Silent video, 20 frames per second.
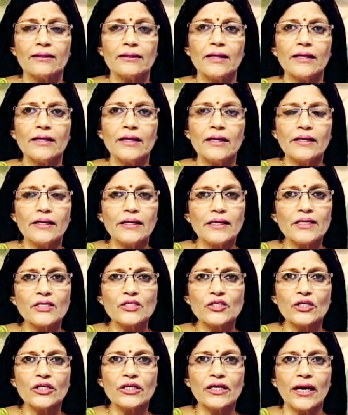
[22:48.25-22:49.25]
that a
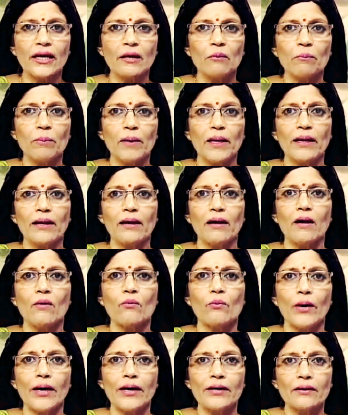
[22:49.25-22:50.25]
teacher can play
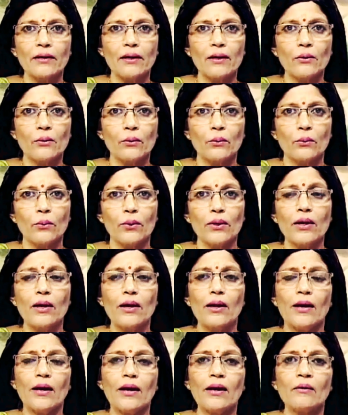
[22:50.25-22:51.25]
a vital role
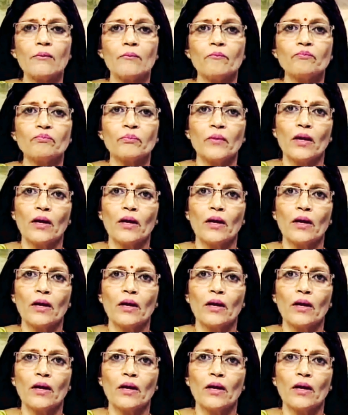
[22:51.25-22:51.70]
in